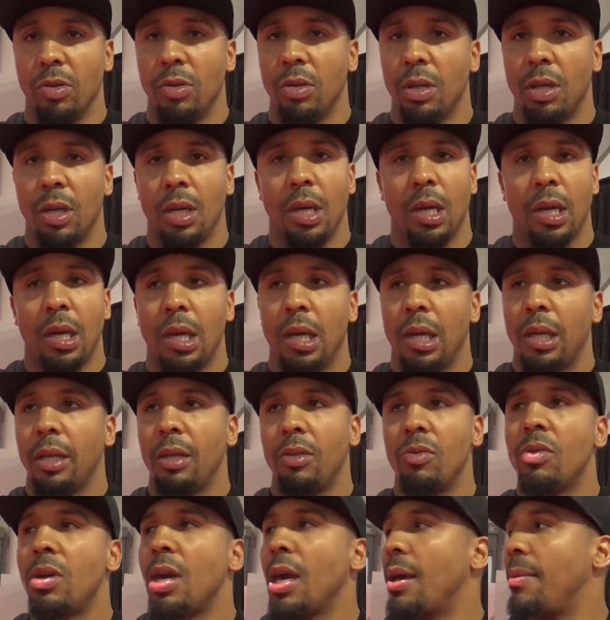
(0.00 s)

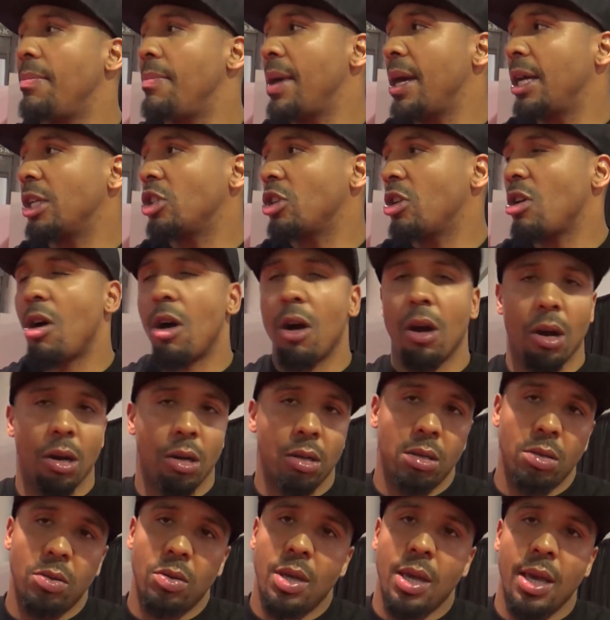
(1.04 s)
You can't measure
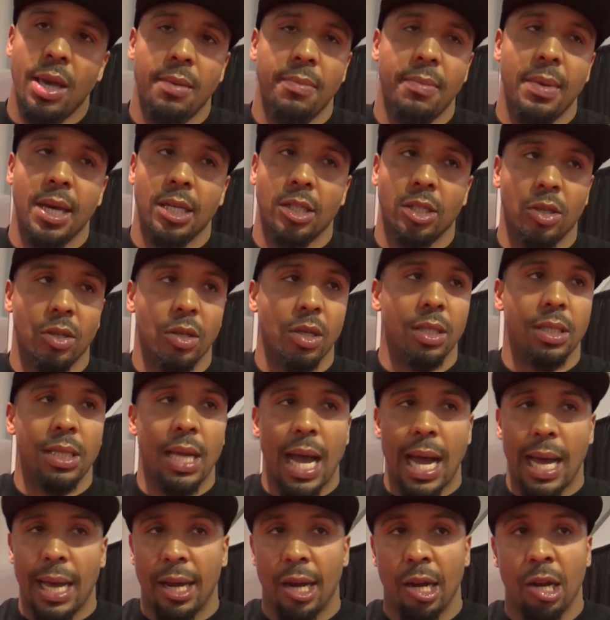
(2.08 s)
heart. You can't measure
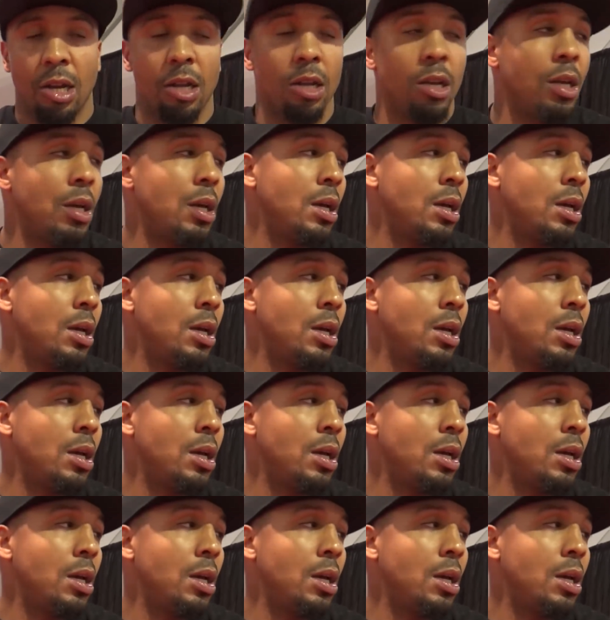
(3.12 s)
desire.